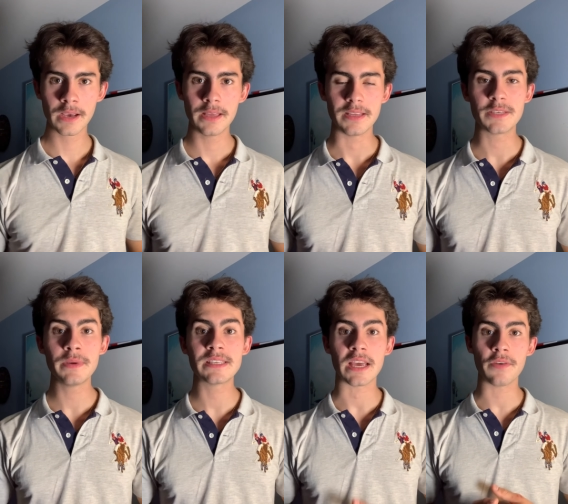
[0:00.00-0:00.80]
This means
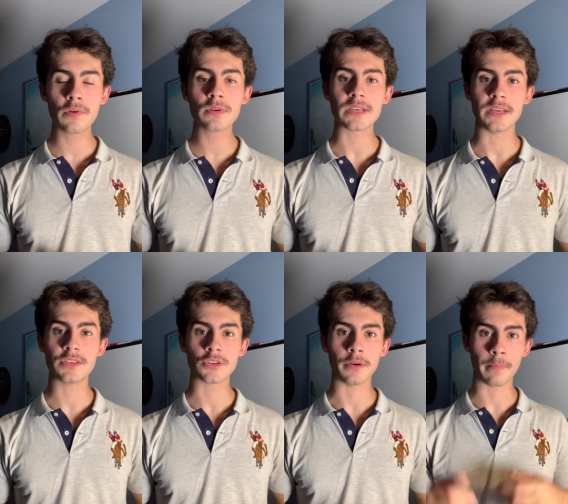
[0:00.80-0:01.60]
that if we were to
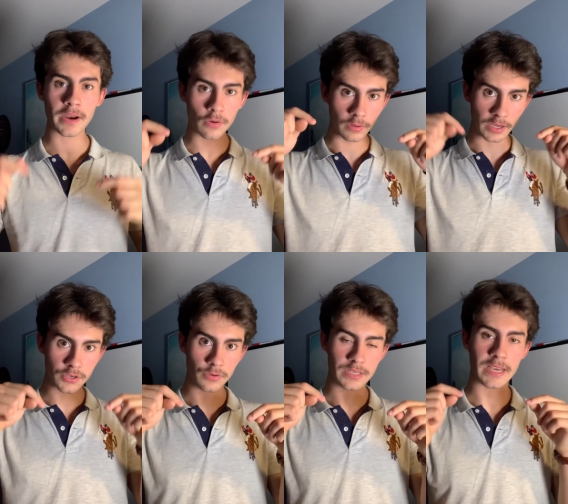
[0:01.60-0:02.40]
insert
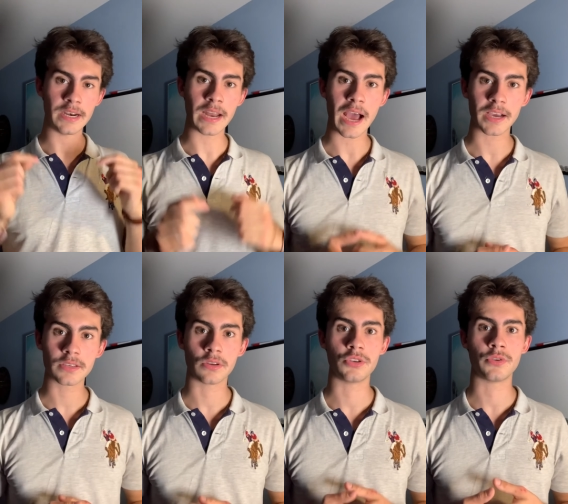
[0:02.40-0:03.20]
microelectrodes in an
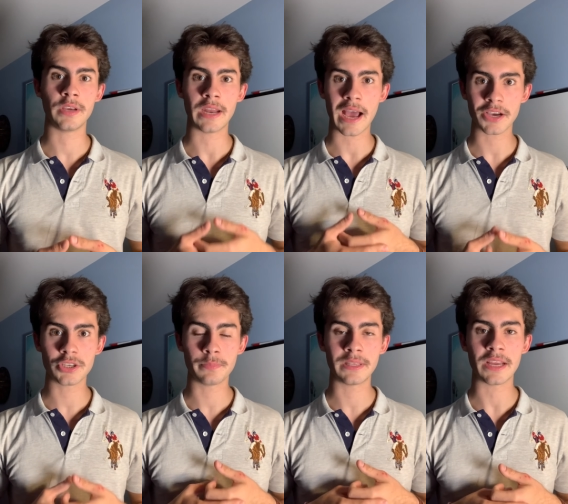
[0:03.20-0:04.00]
axon during an action
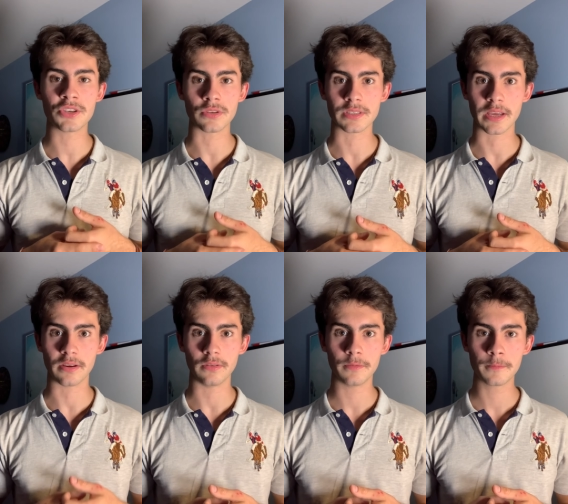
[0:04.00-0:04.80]
potential
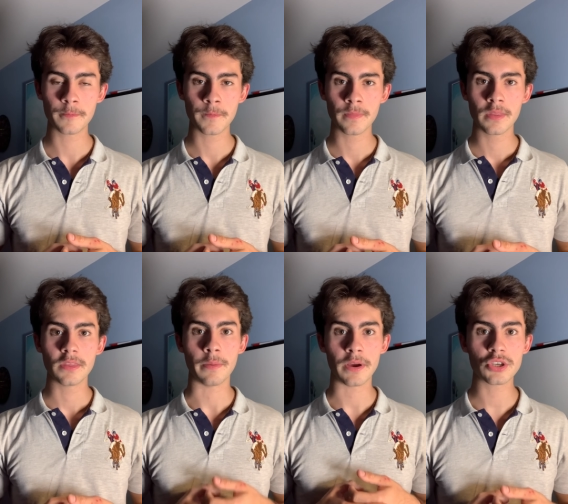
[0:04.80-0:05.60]
cycle, the
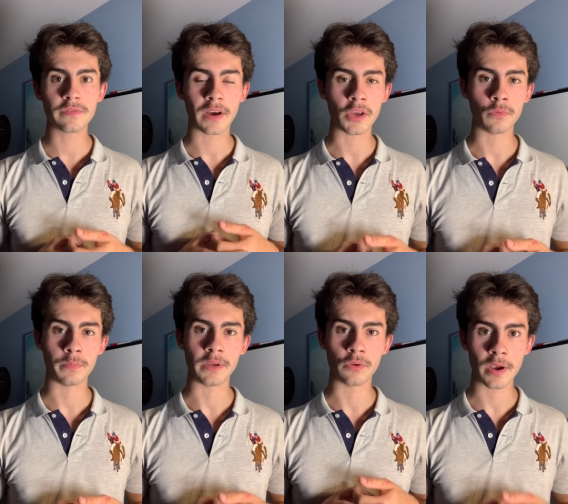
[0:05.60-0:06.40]
measured value would be
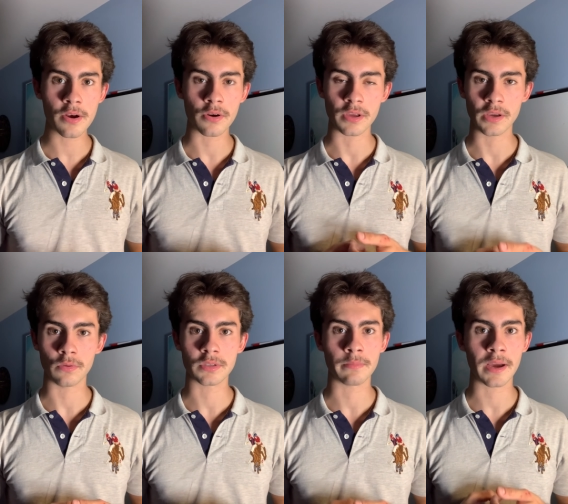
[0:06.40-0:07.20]
greater or equal
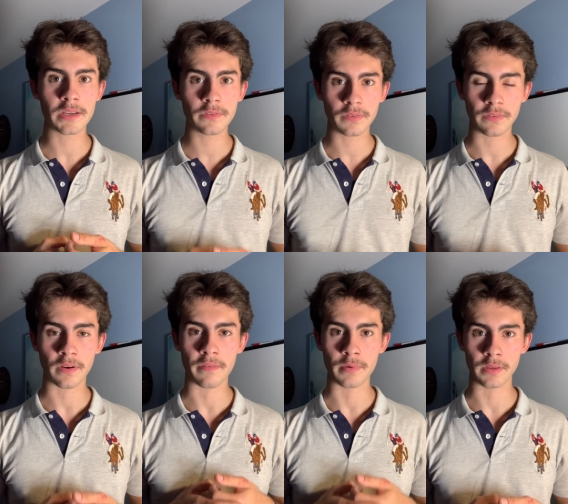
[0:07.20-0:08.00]
to minus 55
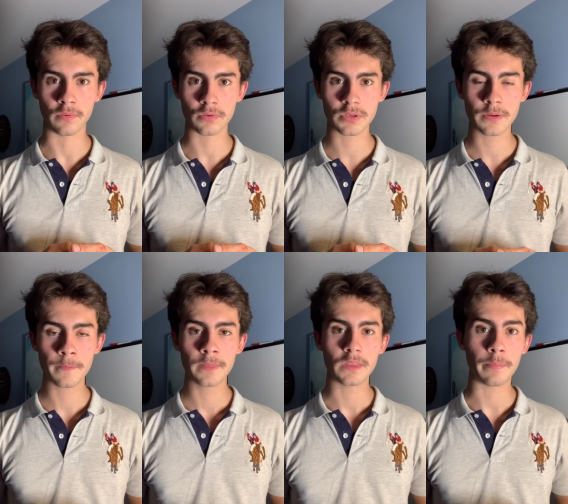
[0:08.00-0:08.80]
millivolts,
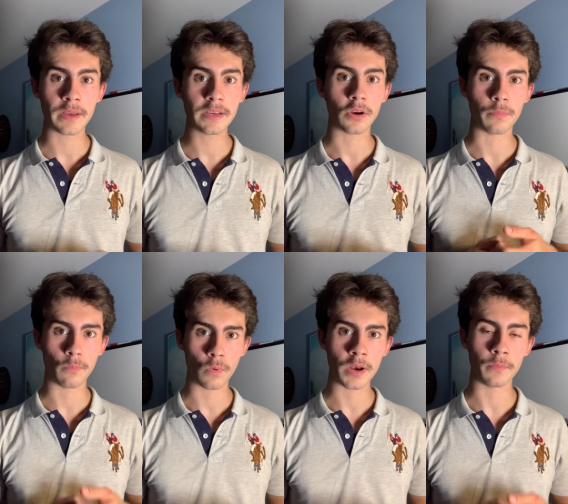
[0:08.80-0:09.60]
depending on
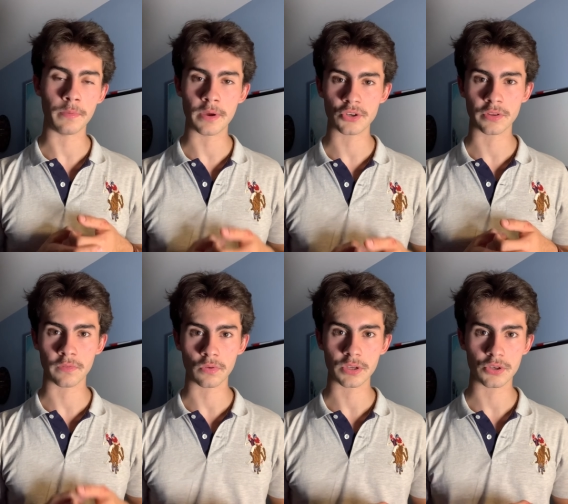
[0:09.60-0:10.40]
when we measure the
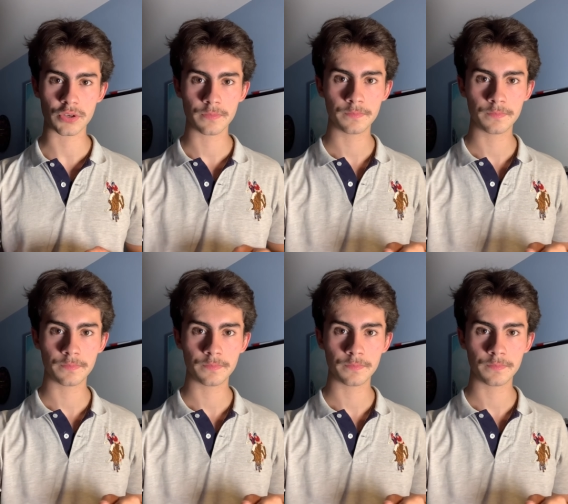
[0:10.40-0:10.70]
voltage.